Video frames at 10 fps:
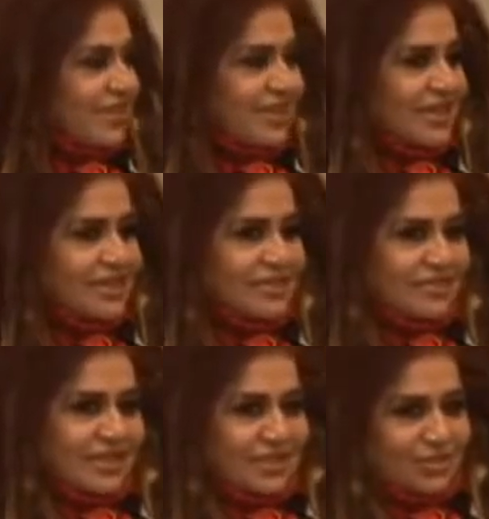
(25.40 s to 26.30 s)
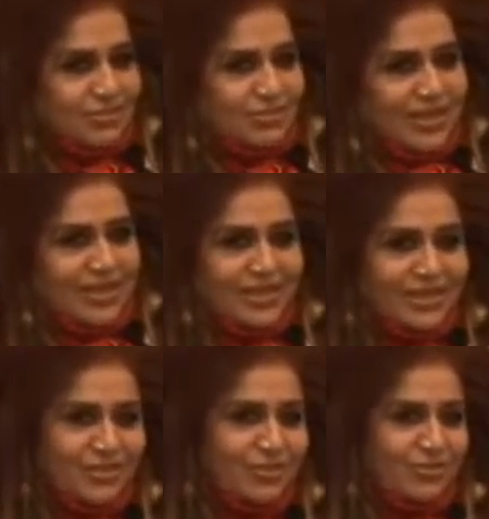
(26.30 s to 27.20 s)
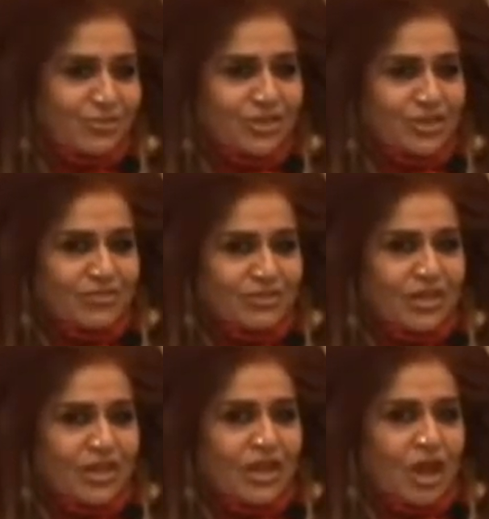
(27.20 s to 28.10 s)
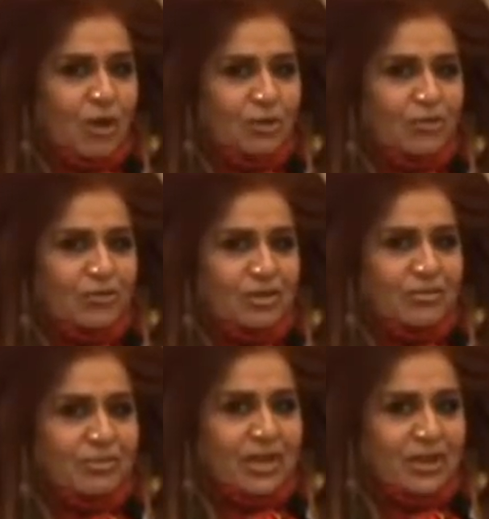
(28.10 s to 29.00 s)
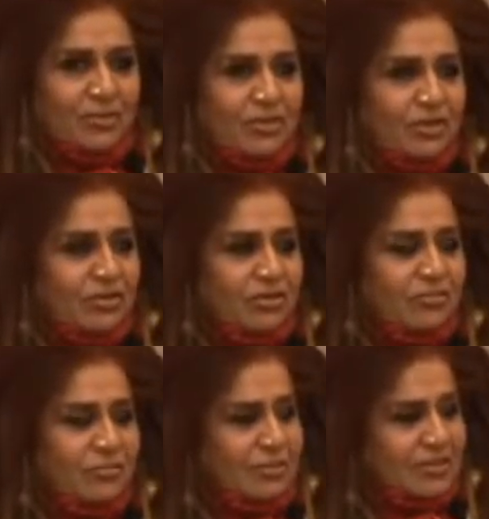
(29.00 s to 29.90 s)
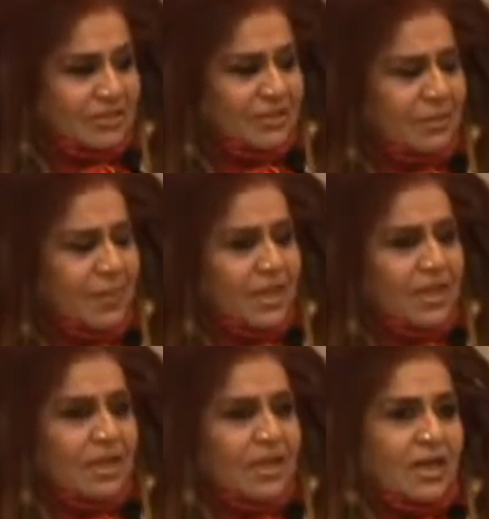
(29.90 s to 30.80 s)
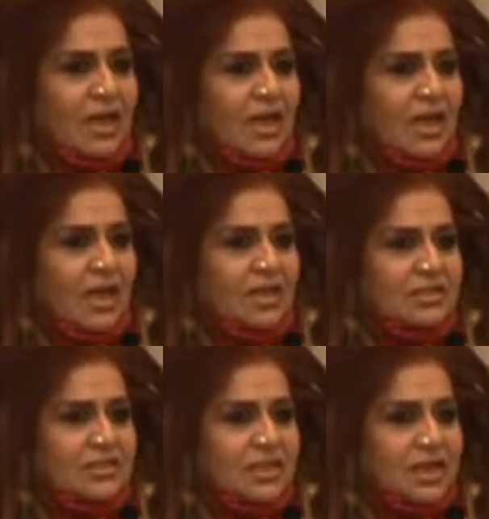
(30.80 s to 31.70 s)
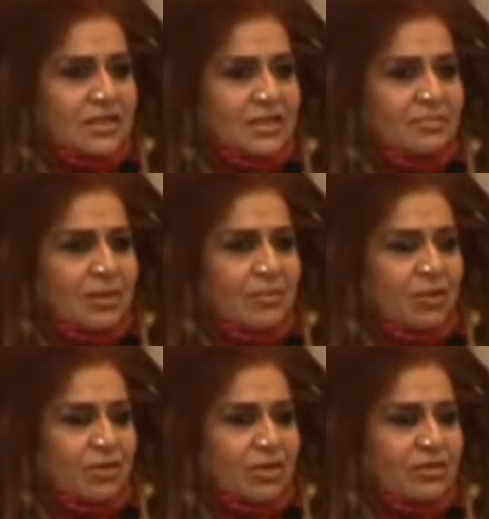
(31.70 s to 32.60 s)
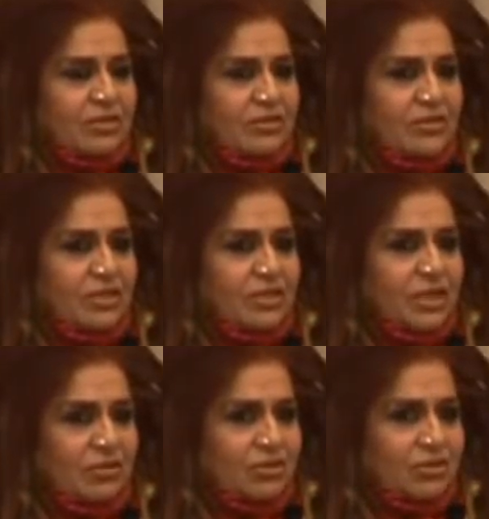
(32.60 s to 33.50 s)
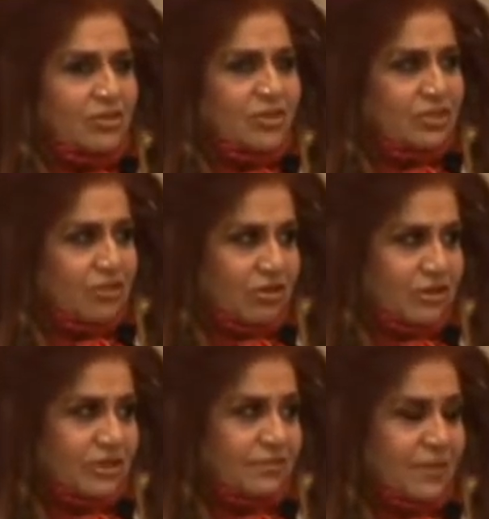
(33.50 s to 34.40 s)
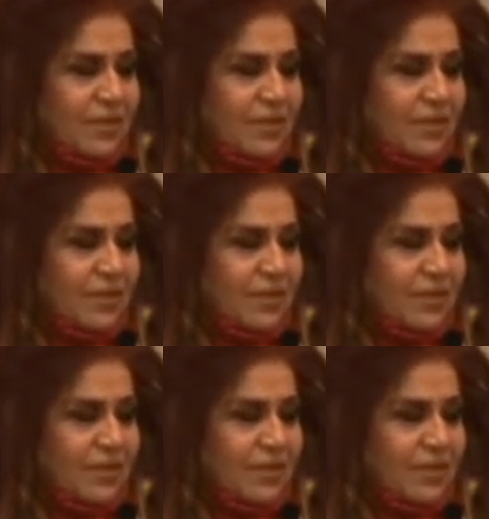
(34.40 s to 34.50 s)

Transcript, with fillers: And that's why I lecture of the world of how to create a brand without publicity. I started by borrowing 3,000 US dollars.